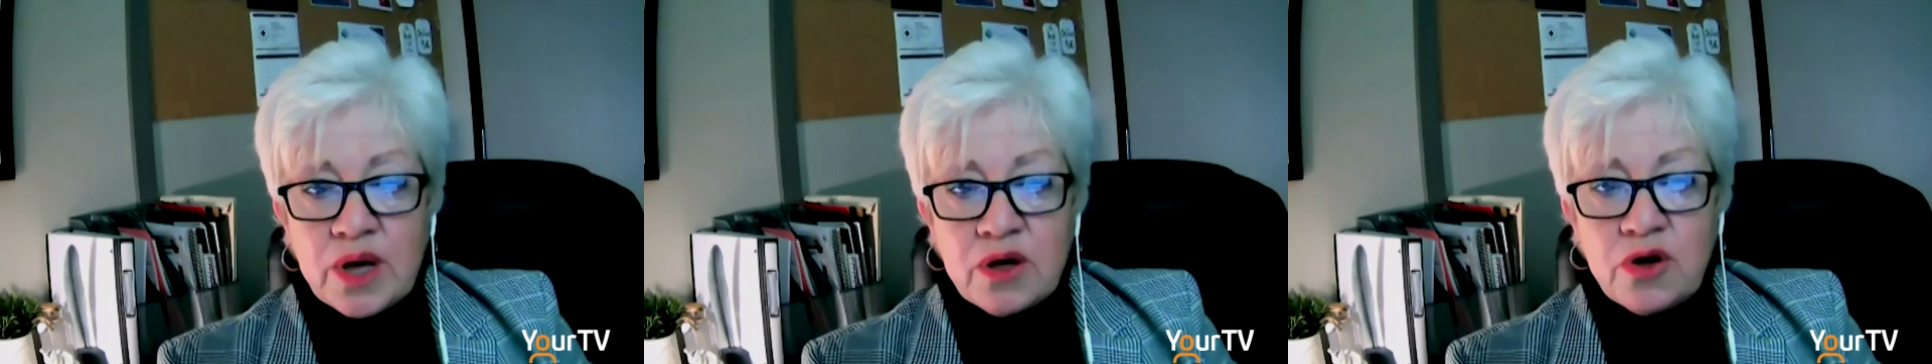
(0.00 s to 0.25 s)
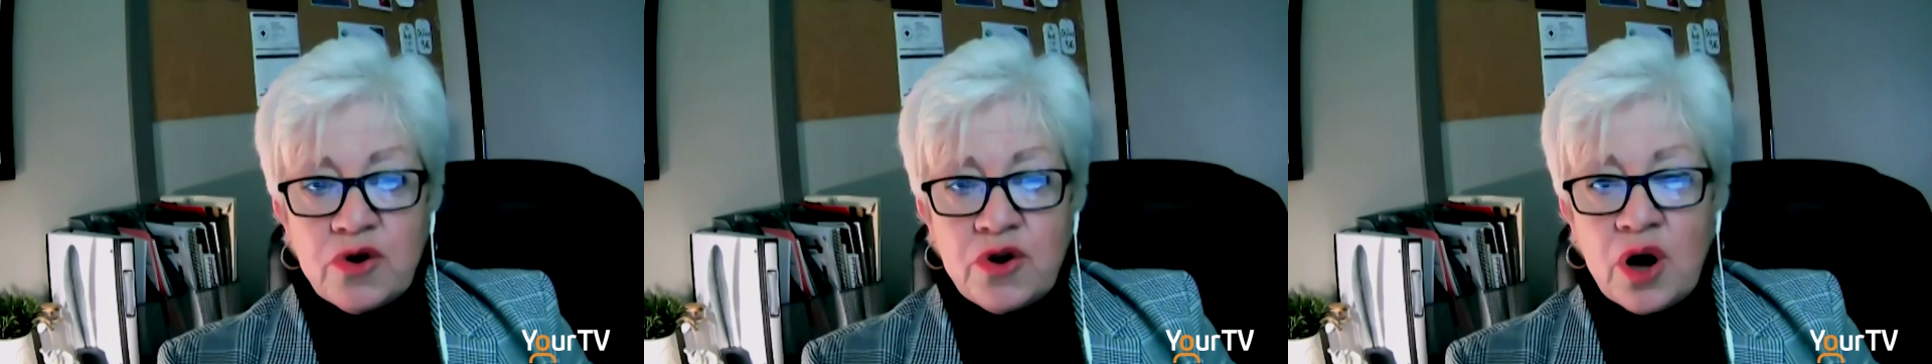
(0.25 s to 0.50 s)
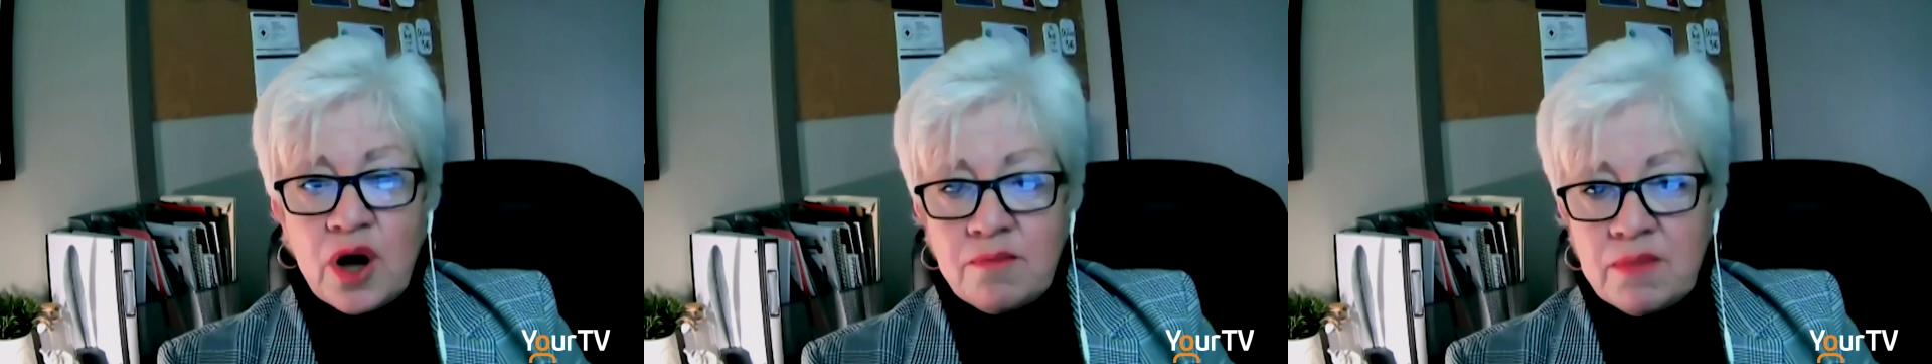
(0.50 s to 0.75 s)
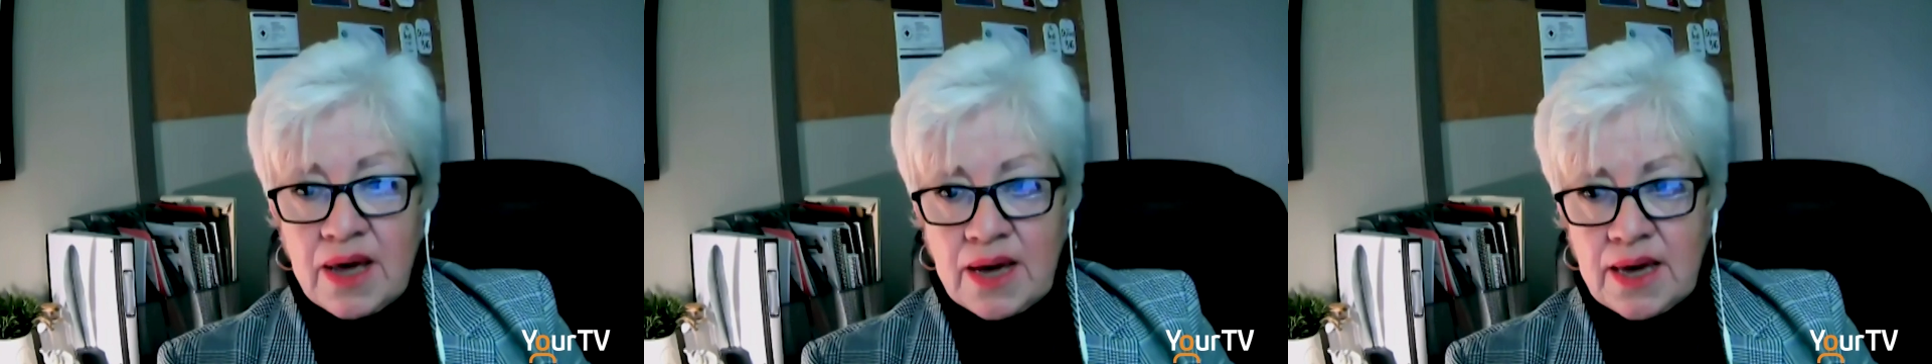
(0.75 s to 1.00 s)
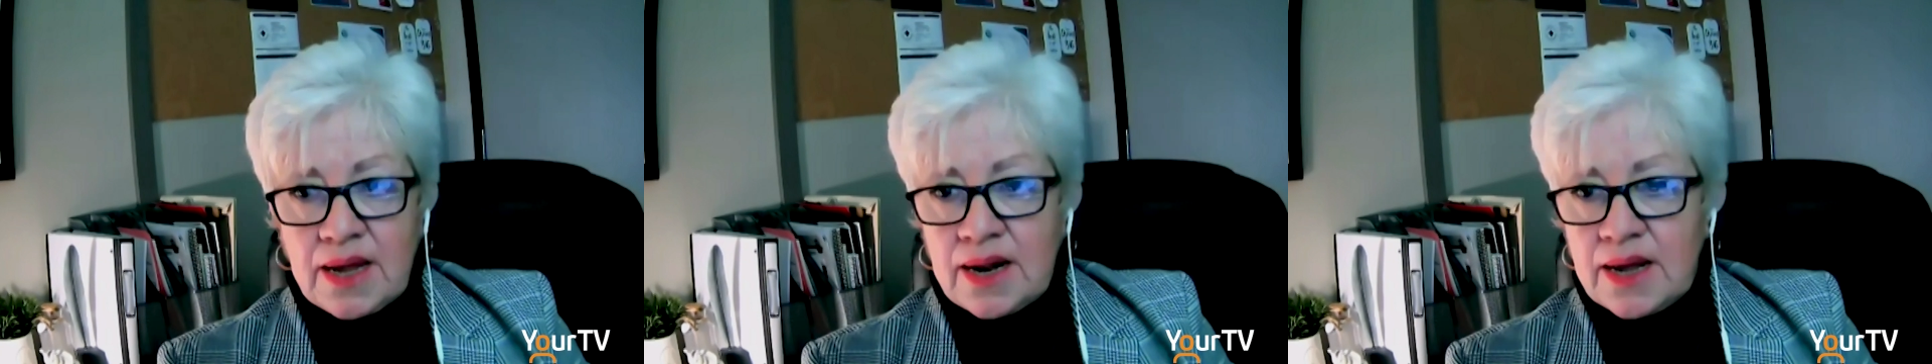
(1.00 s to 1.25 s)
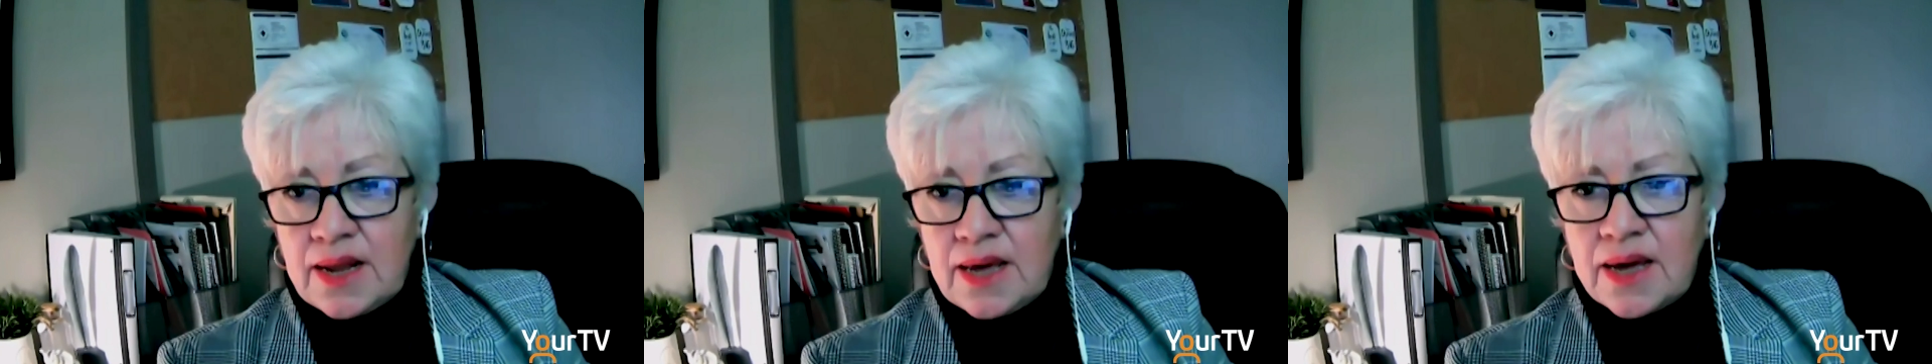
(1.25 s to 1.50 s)
you're not making
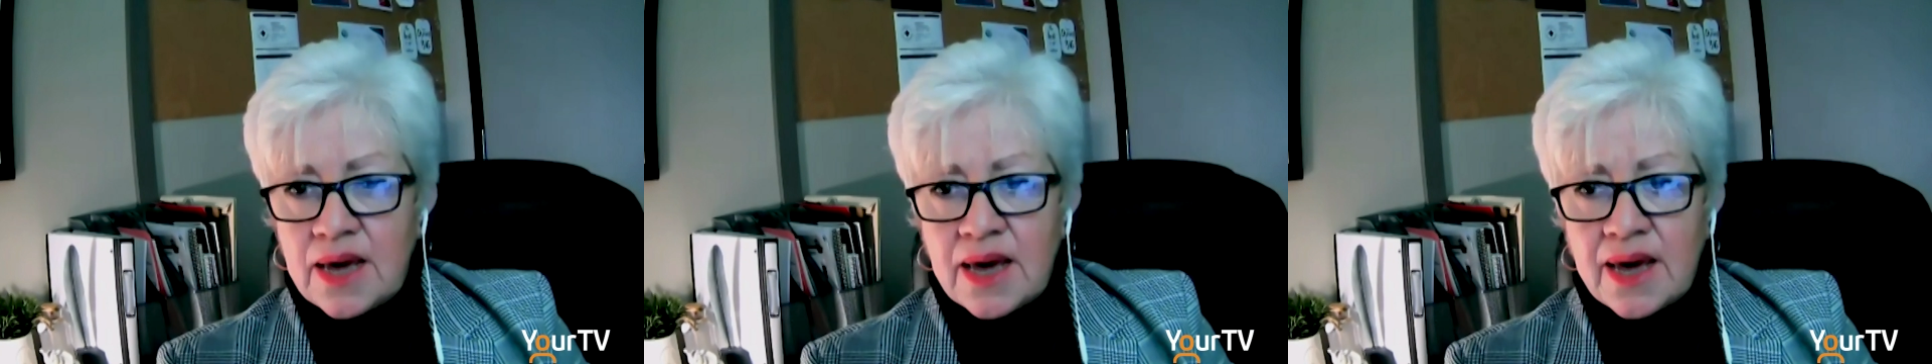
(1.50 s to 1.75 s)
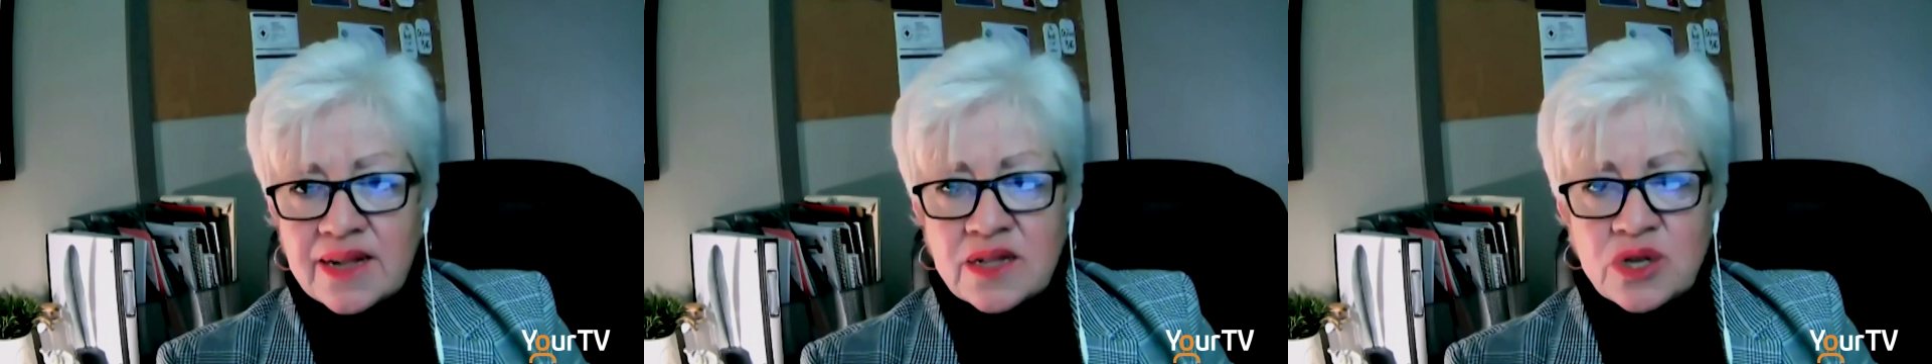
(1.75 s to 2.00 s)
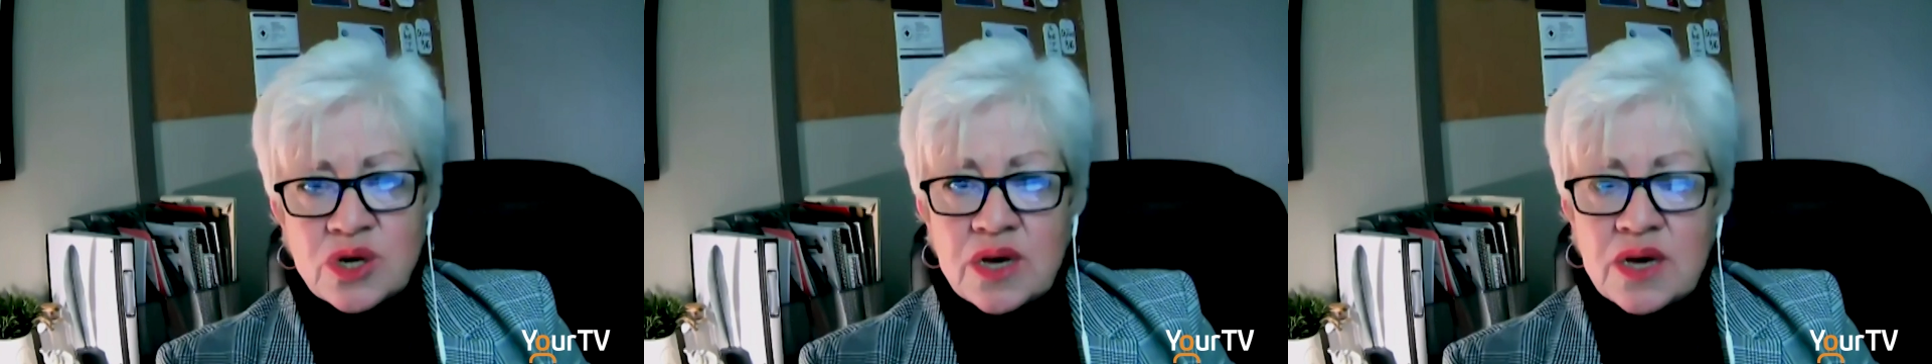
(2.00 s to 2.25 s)
any gains,